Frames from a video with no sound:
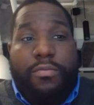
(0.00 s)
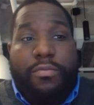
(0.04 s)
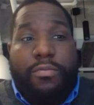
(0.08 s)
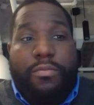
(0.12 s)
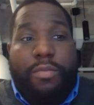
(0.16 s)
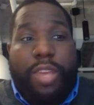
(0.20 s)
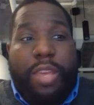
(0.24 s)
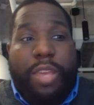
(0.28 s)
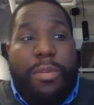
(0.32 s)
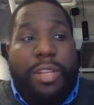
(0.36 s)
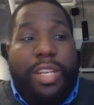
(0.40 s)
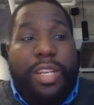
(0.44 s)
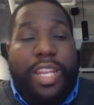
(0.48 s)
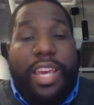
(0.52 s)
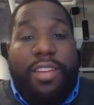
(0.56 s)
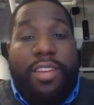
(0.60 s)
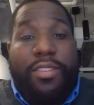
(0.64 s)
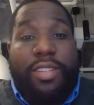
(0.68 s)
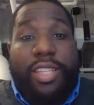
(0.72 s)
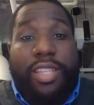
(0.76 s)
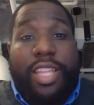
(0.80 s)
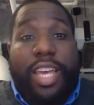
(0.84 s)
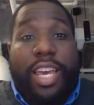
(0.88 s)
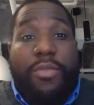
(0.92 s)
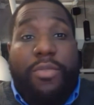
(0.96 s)
maybe down
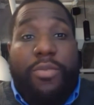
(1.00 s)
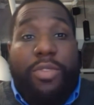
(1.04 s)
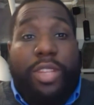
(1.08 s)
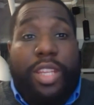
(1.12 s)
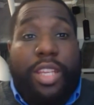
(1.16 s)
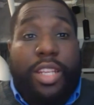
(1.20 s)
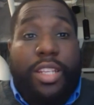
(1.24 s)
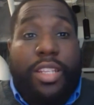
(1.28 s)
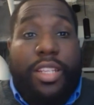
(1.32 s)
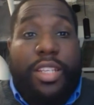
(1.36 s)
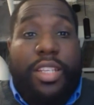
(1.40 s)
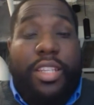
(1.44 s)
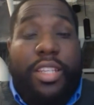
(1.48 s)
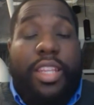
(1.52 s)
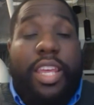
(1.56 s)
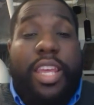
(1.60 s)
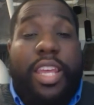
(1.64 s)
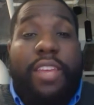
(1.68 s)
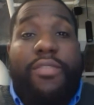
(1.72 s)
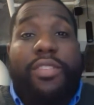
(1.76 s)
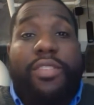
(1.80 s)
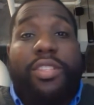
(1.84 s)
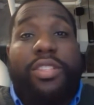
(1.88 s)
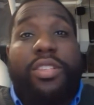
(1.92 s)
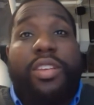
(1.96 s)
the line with Anthony
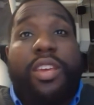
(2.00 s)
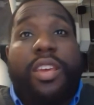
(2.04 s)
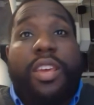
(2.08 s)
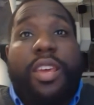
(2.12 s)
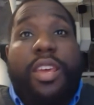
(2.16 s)
Davis.